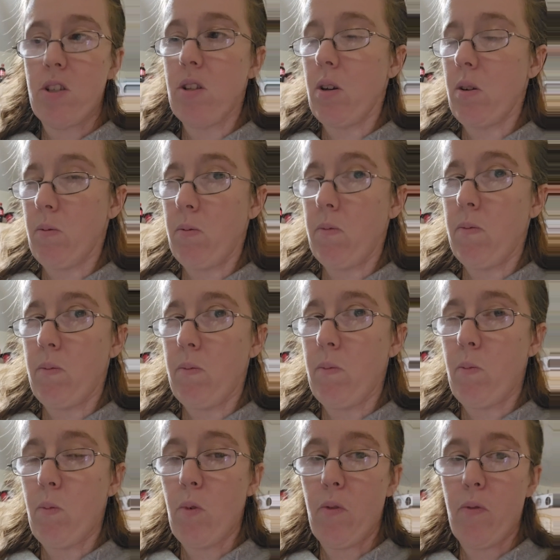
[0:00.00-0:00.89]
so
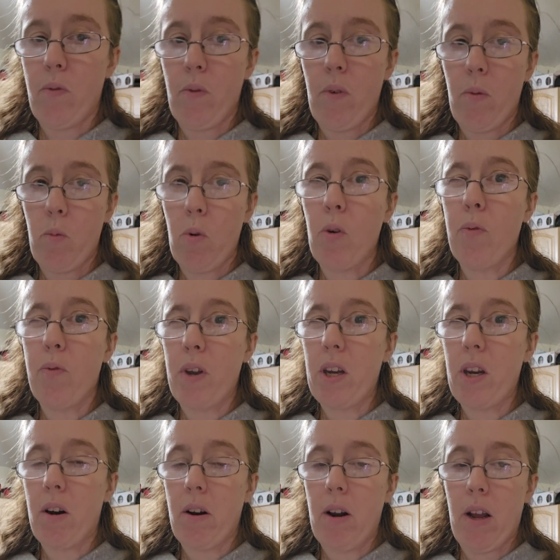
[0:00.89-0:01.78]
we'll
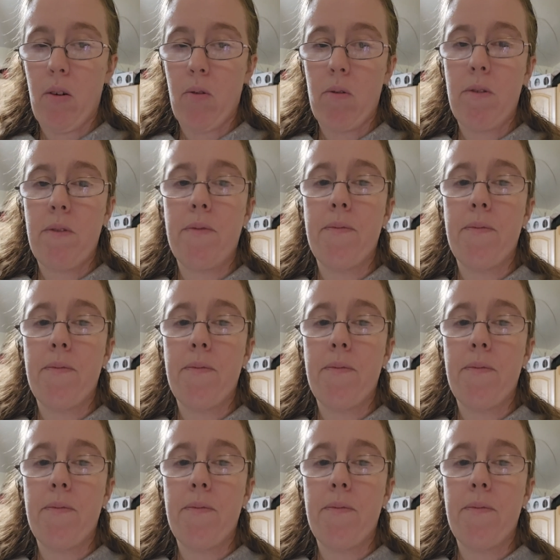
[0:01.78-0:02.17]
figure it out.